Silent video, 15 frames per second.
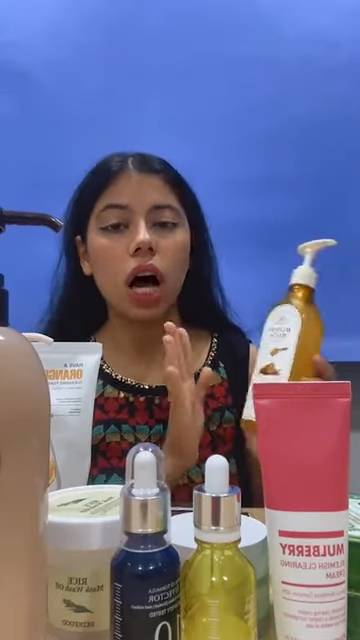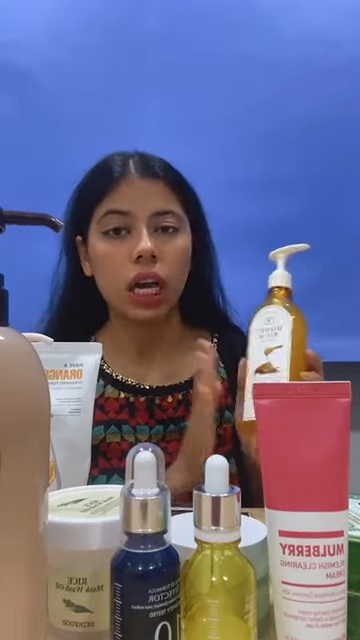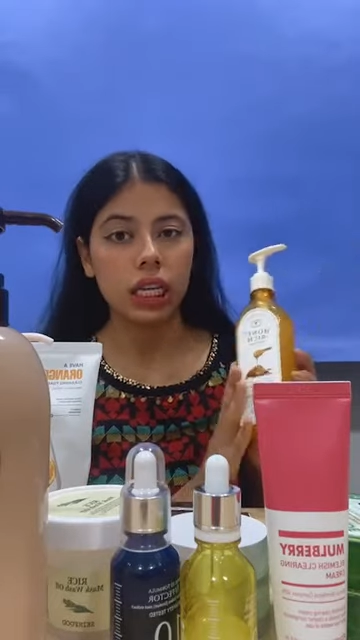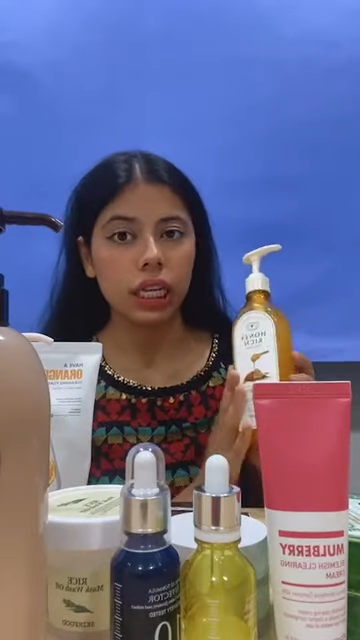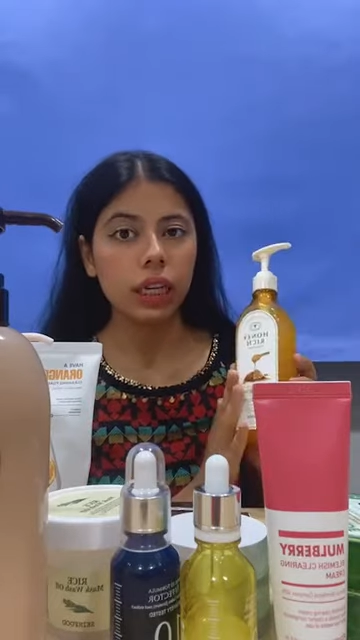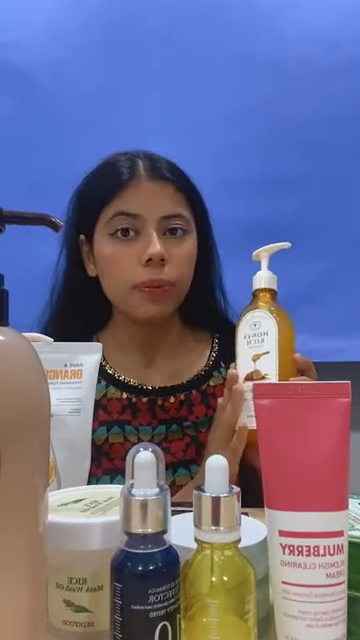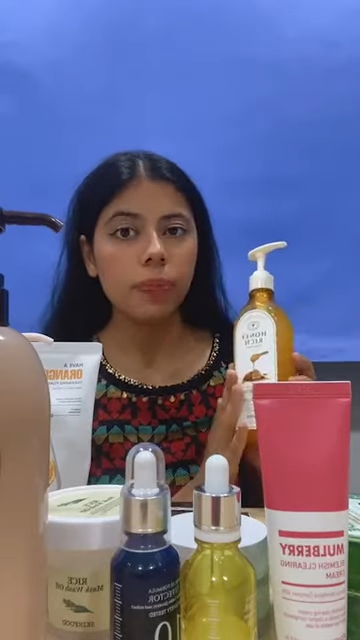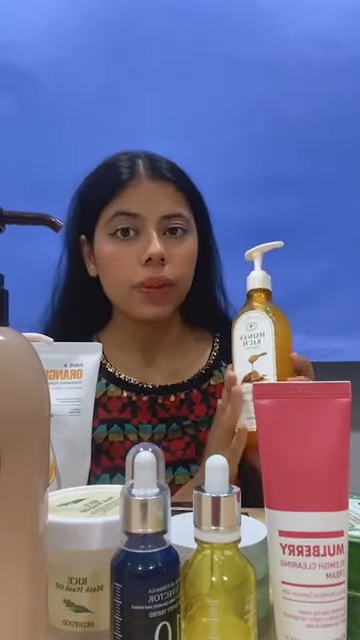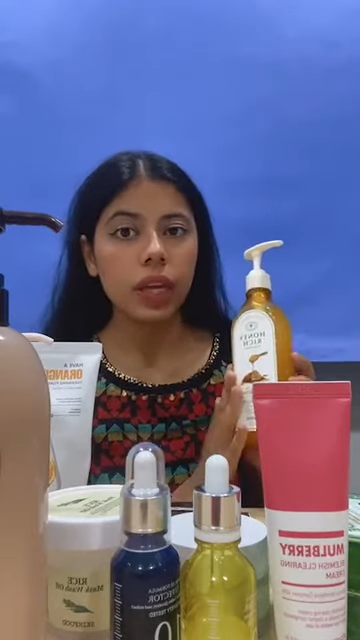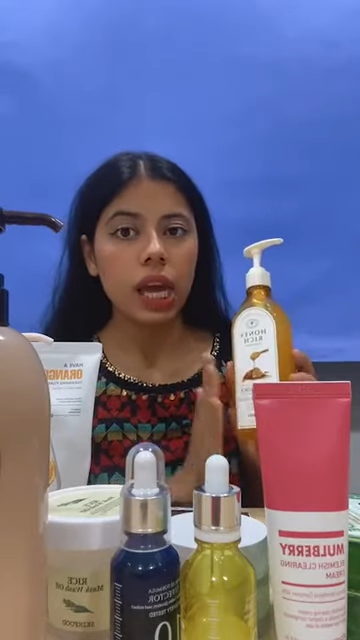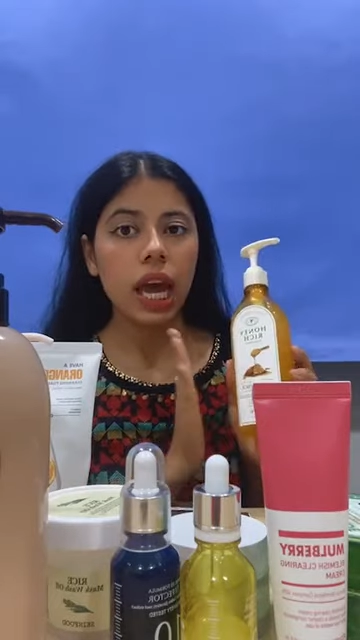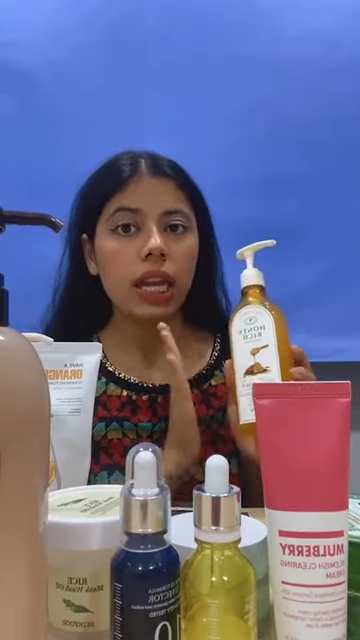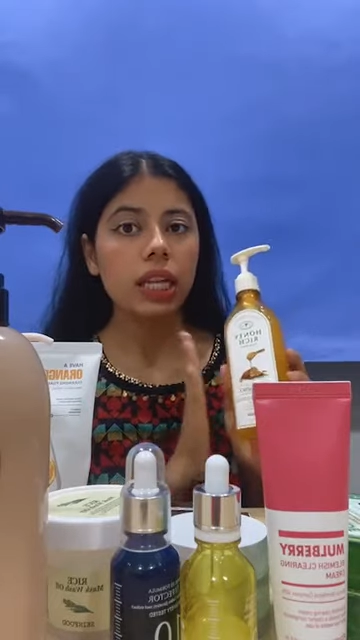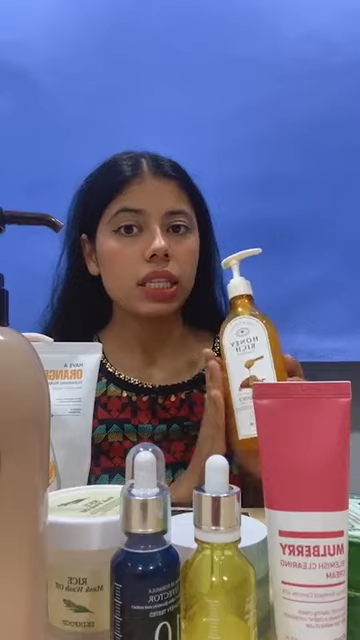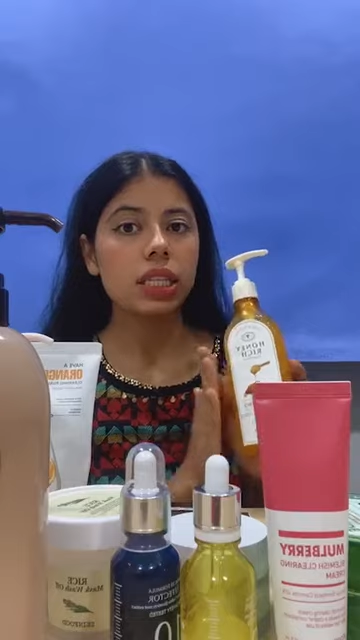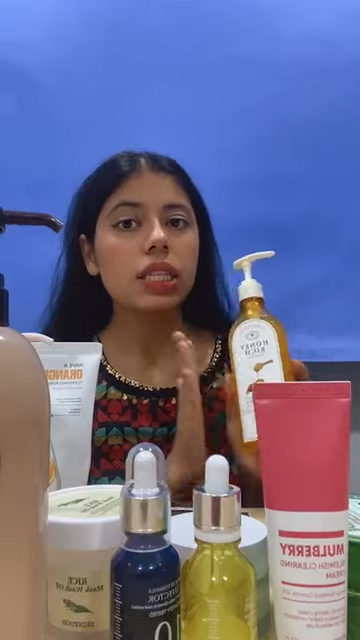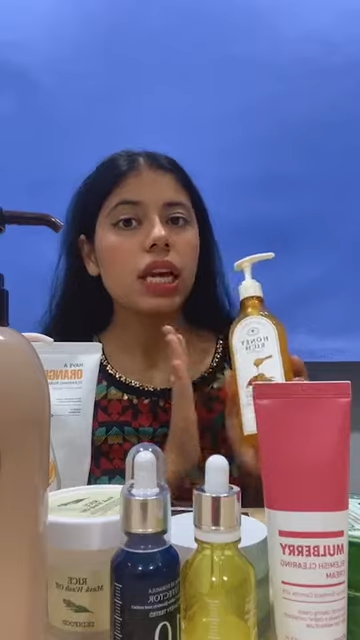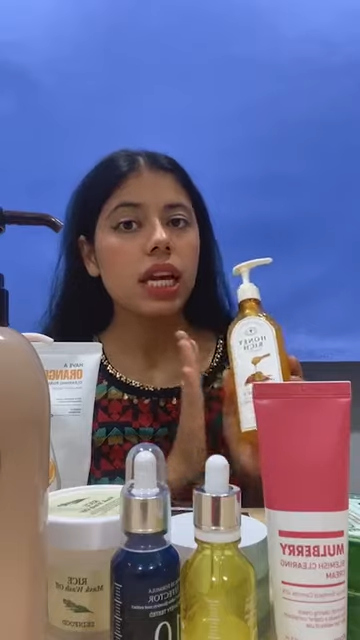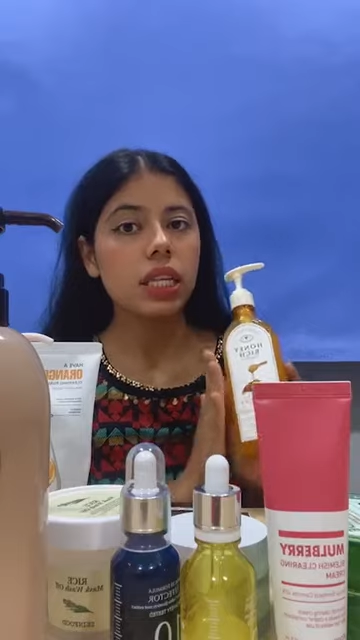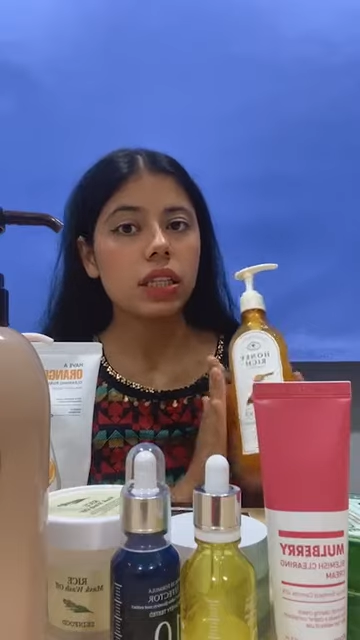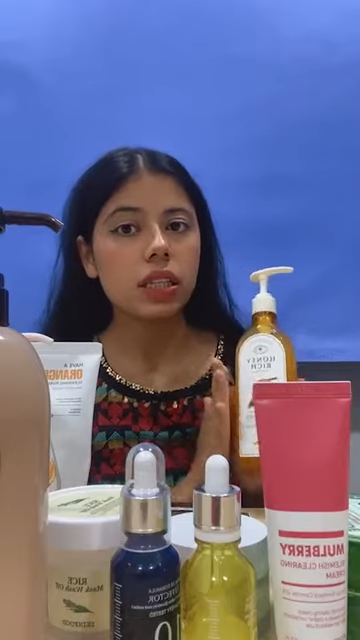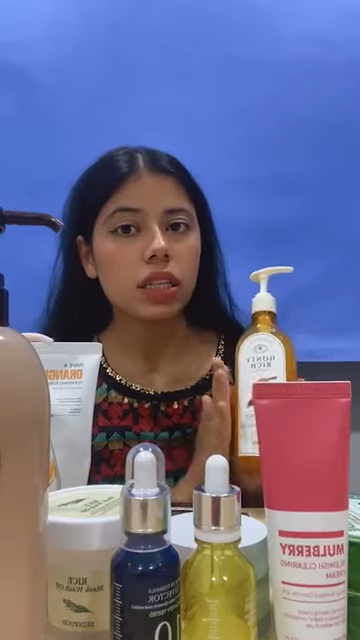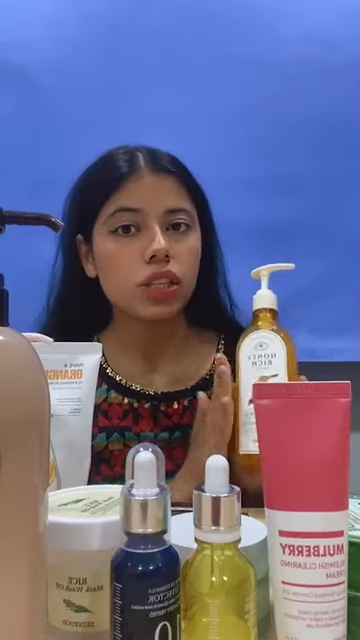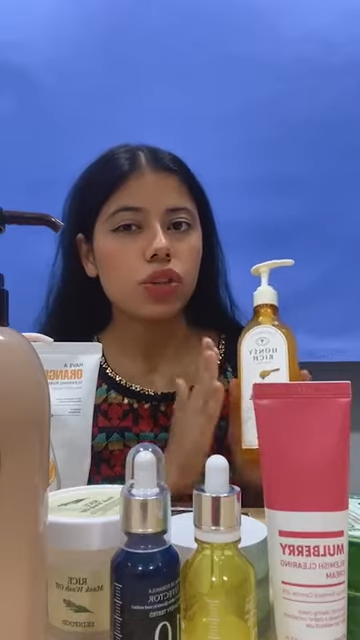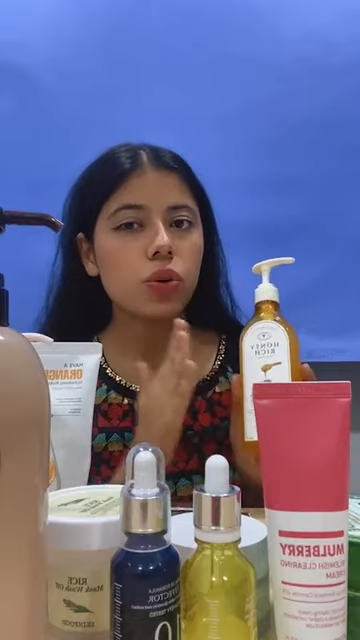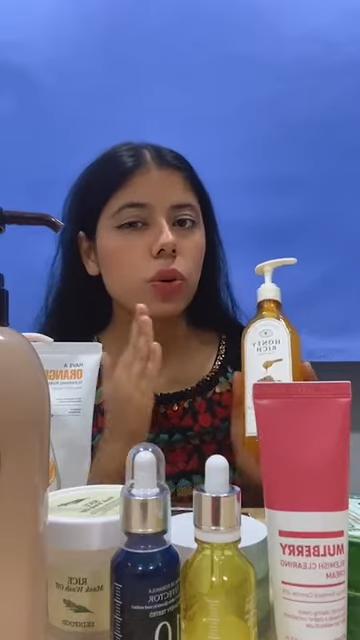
honey and it's an essence.